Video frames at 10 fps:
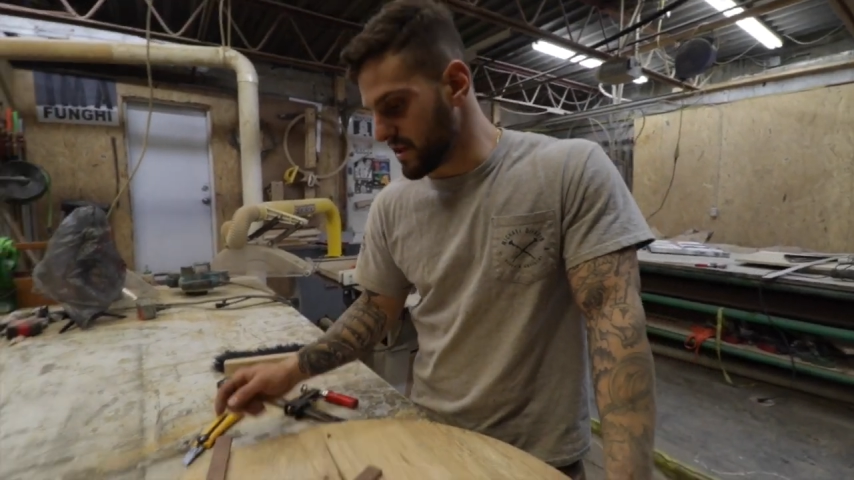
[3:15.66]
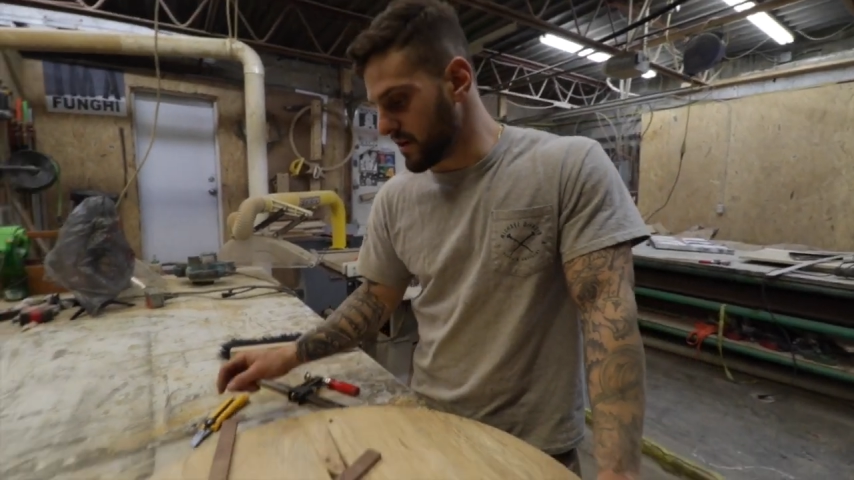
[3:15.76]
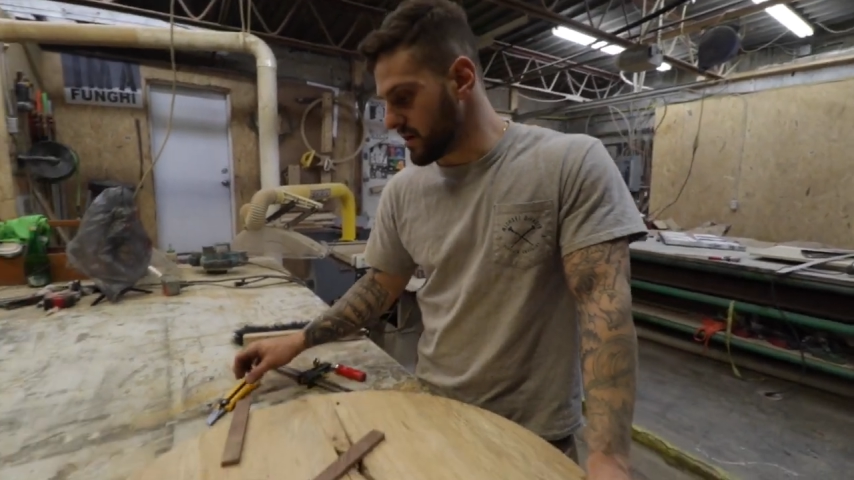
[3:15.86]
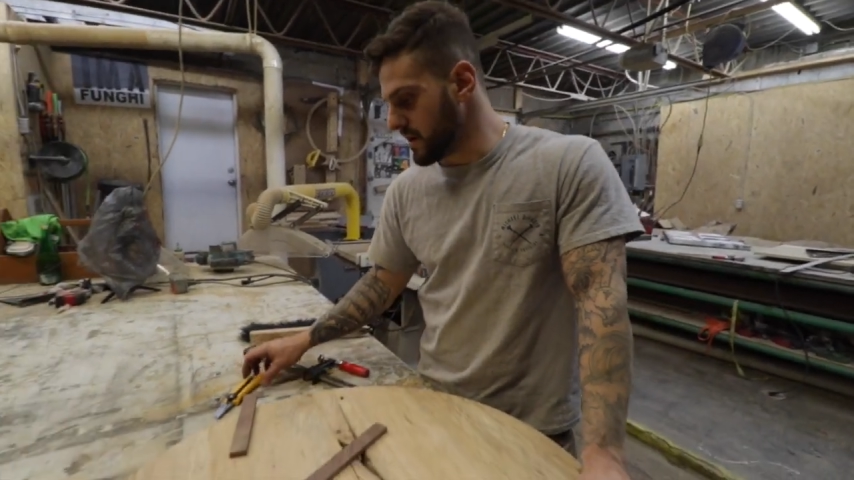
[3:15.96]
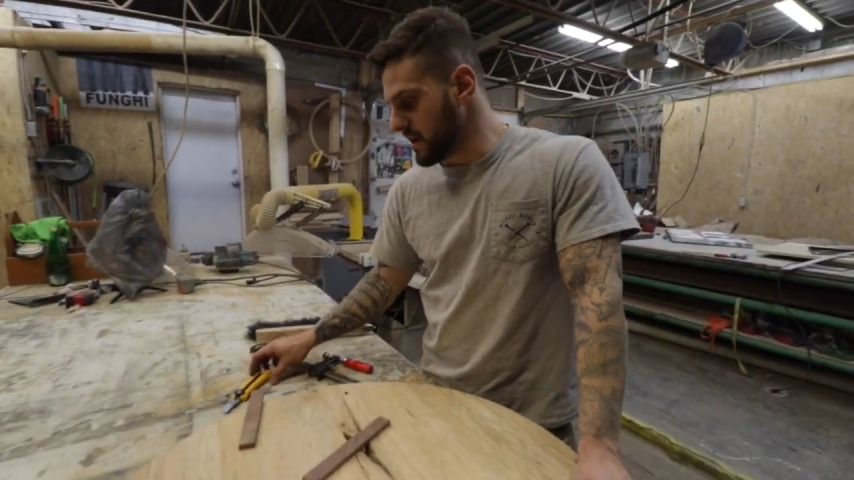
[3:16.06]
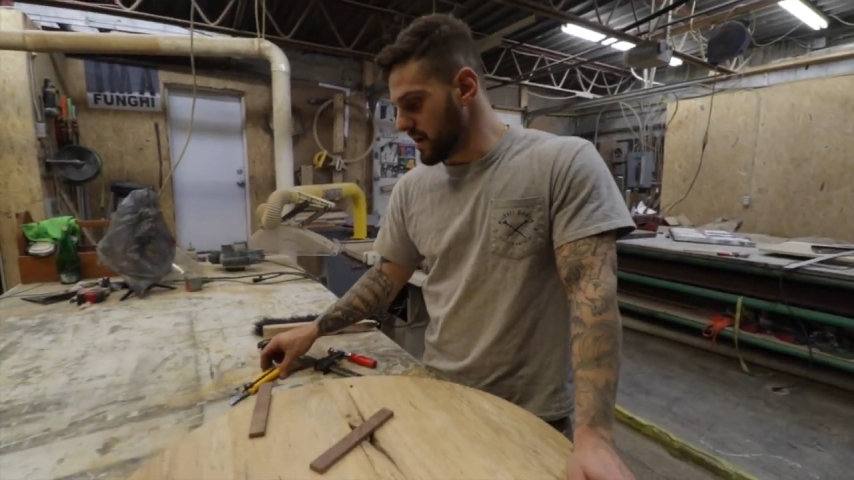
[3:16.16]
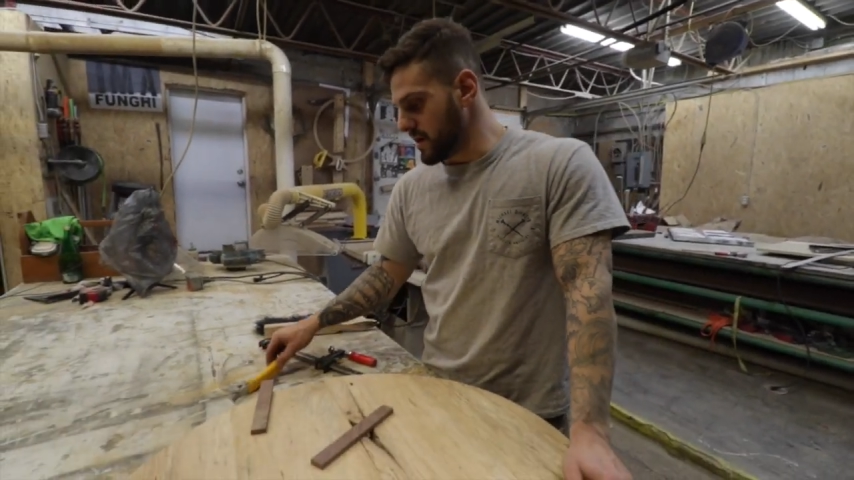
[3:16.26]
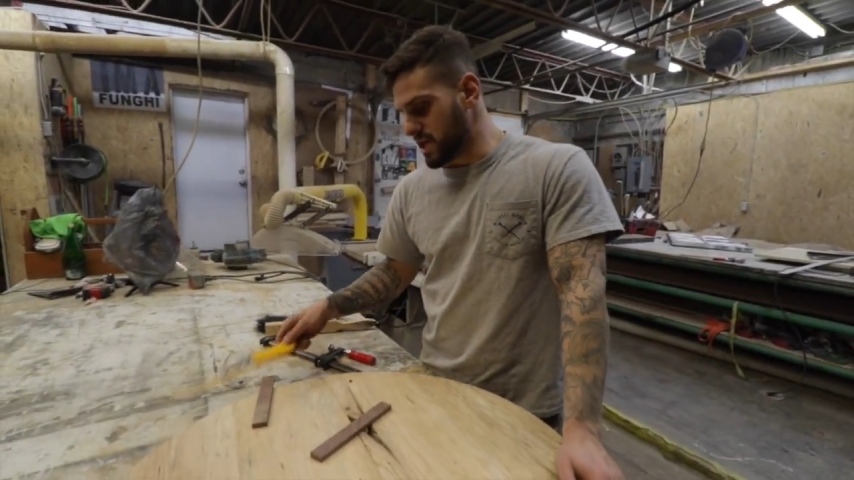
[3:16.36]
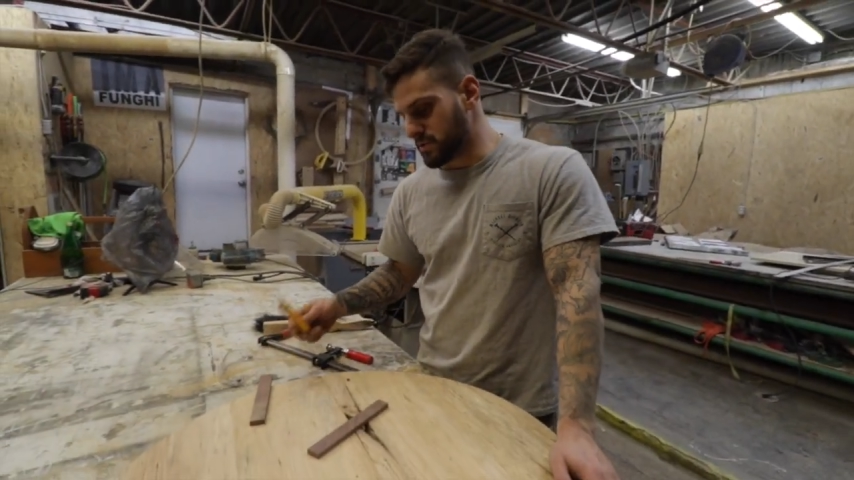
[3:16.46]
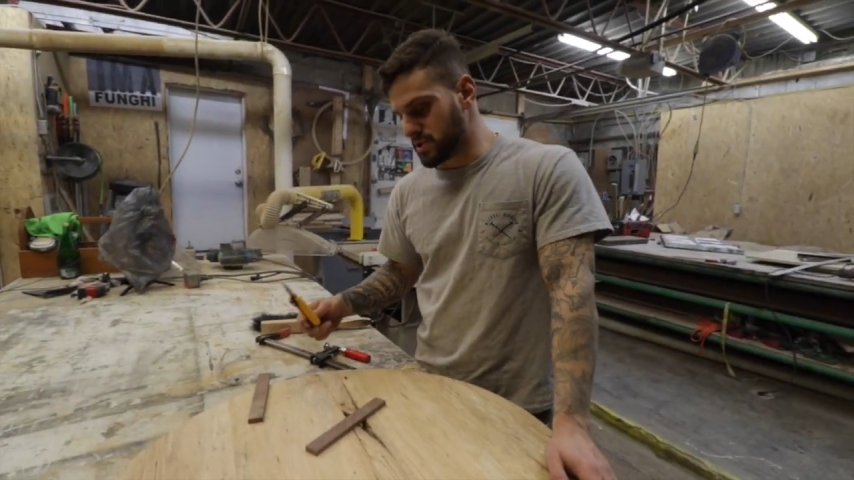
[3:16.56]
there
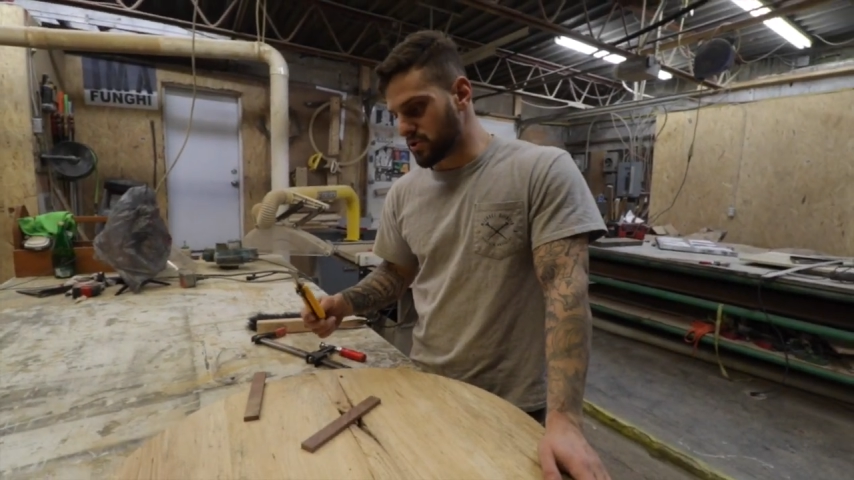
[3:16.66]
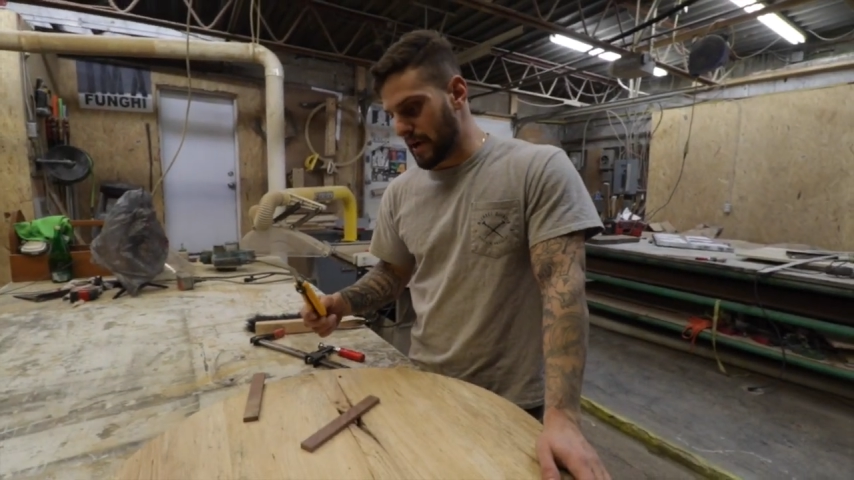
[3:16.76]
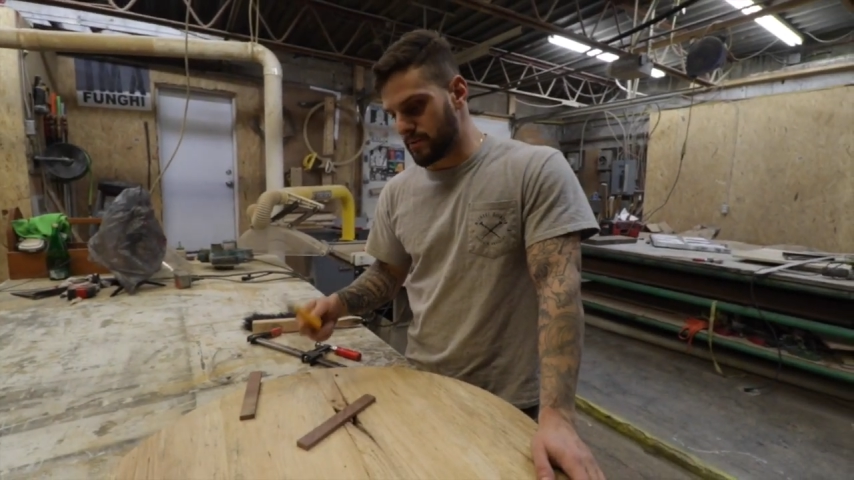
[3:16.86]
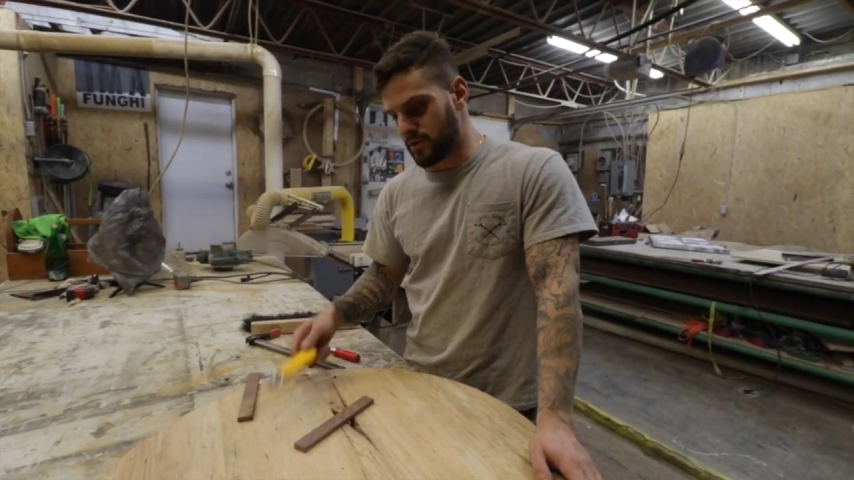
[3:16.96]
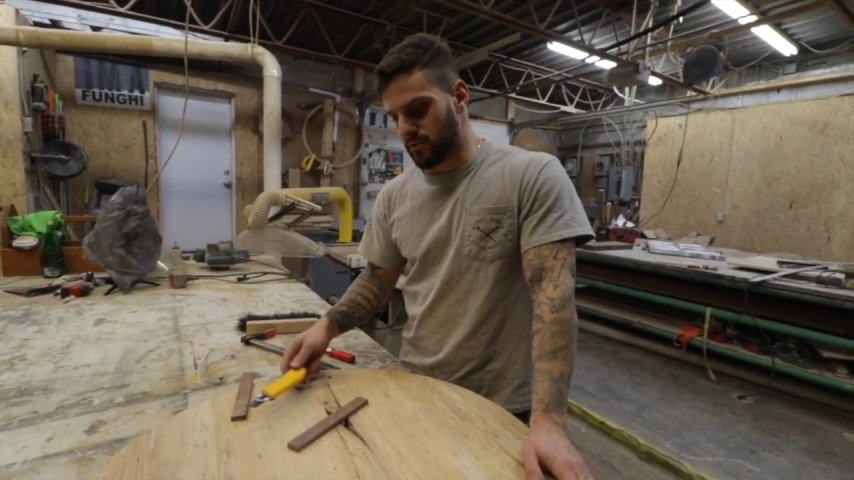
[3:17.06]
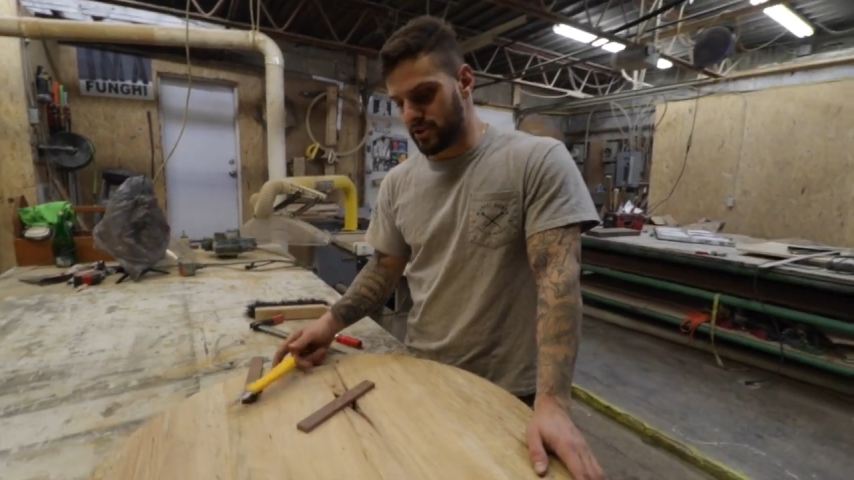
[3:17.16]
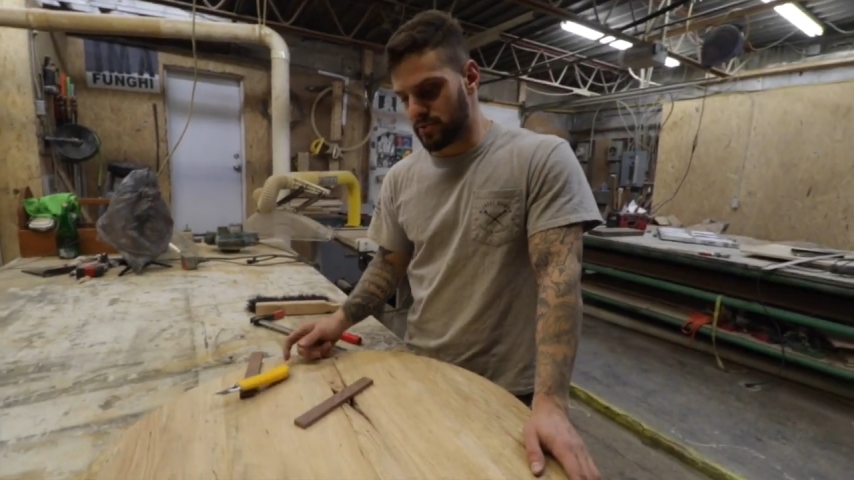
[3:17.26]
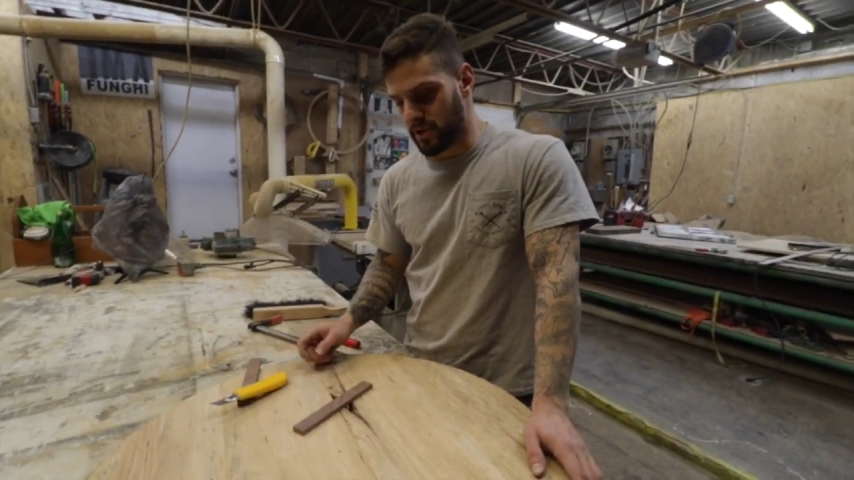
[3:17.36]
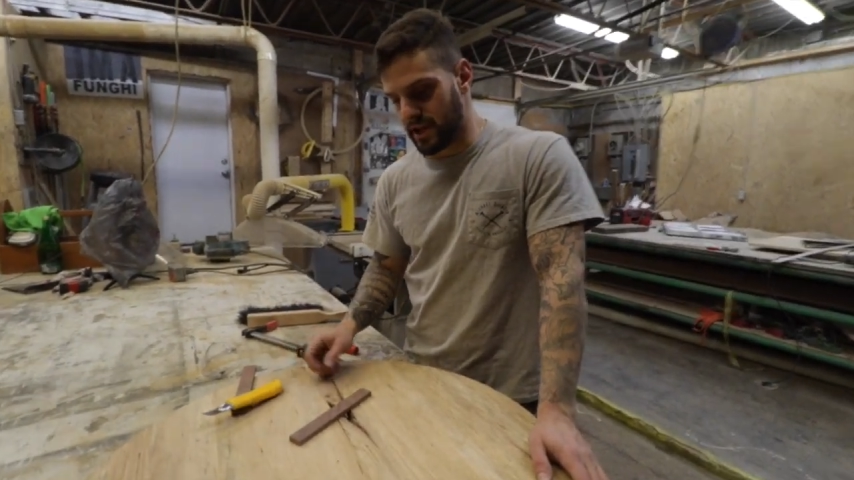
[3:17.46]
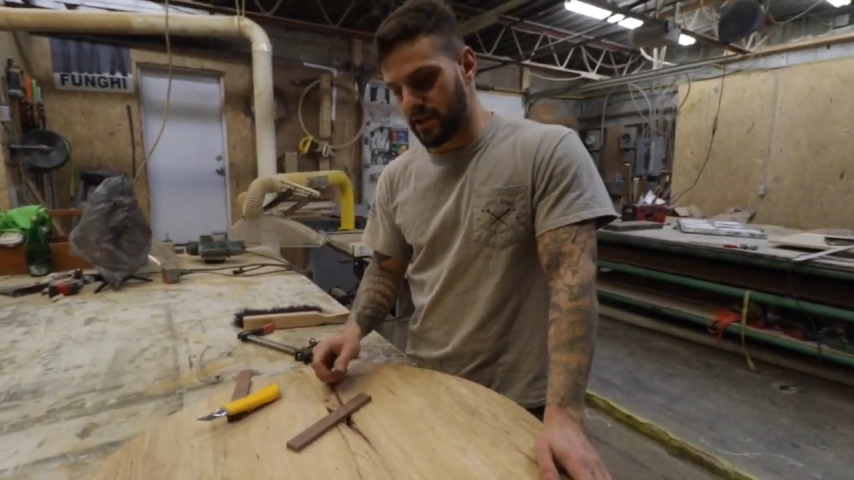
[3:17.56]
is we scribed it with a razor
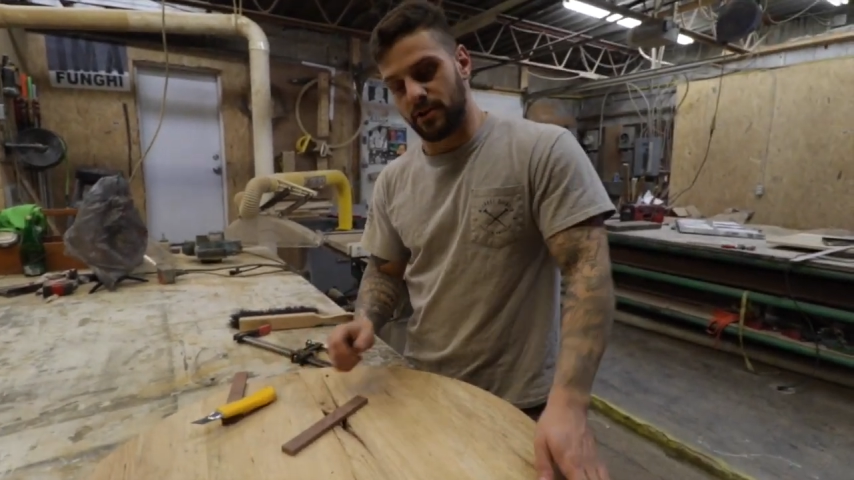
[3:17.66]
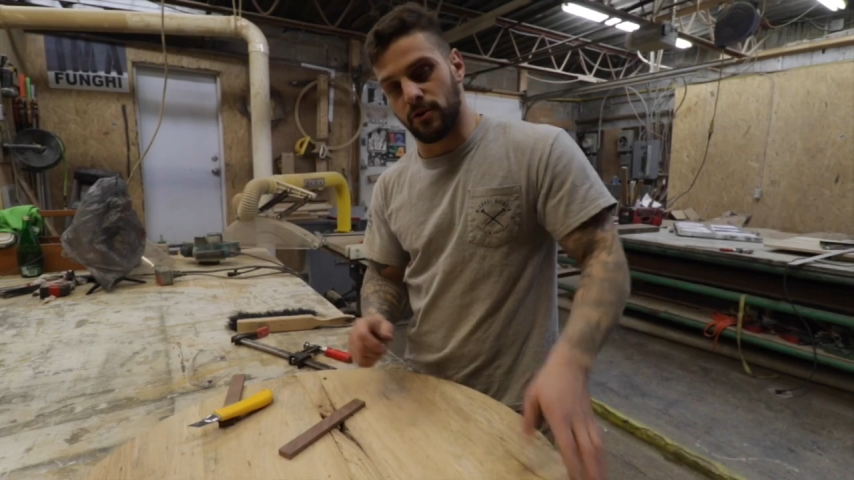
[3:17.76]
blade.